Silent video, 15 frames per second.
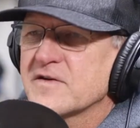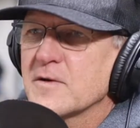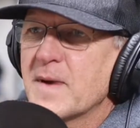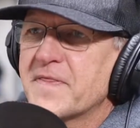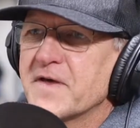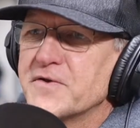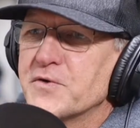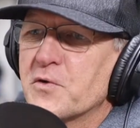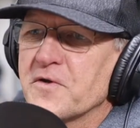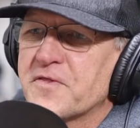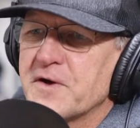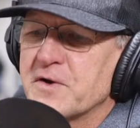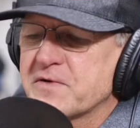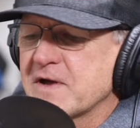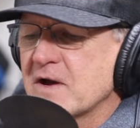I'm at the North
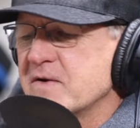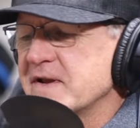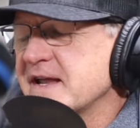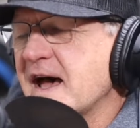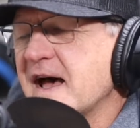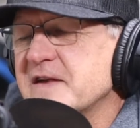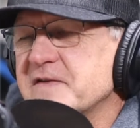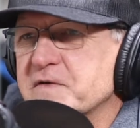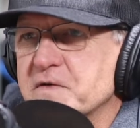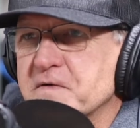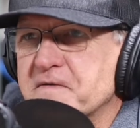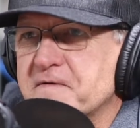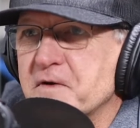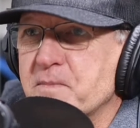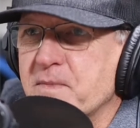Oconee High
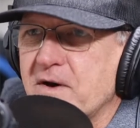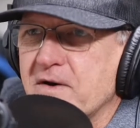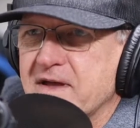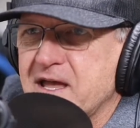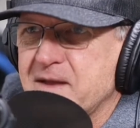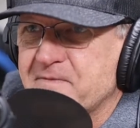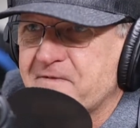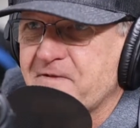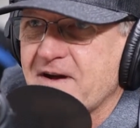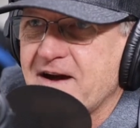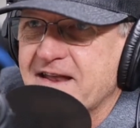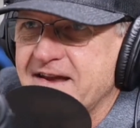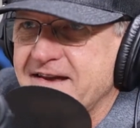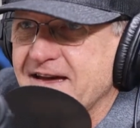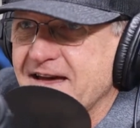School football game
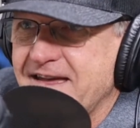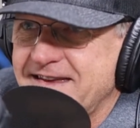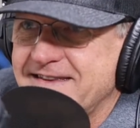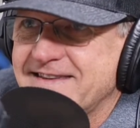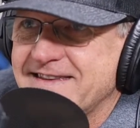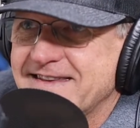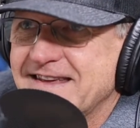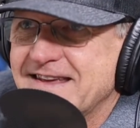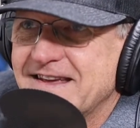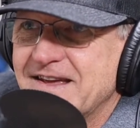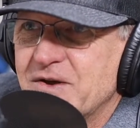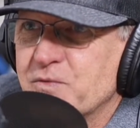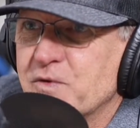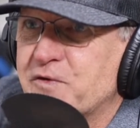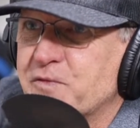Friday night,
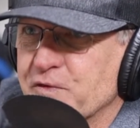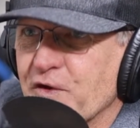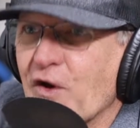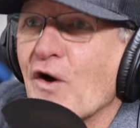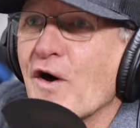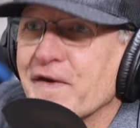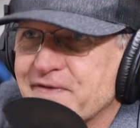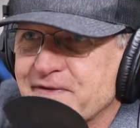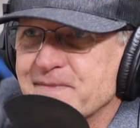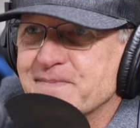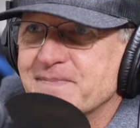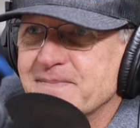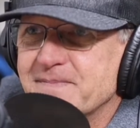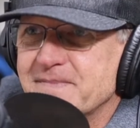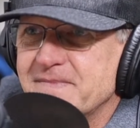which was
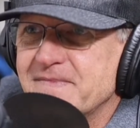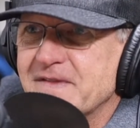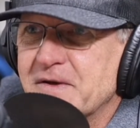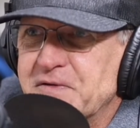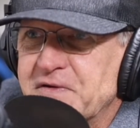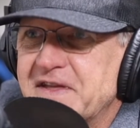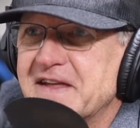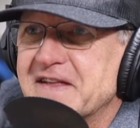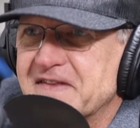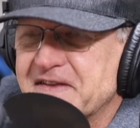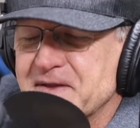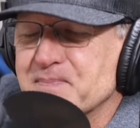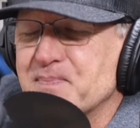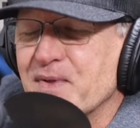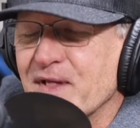awesome. Those kids
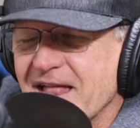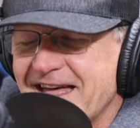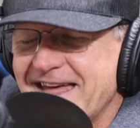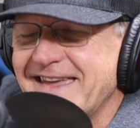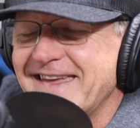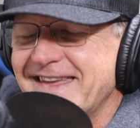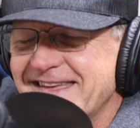can play.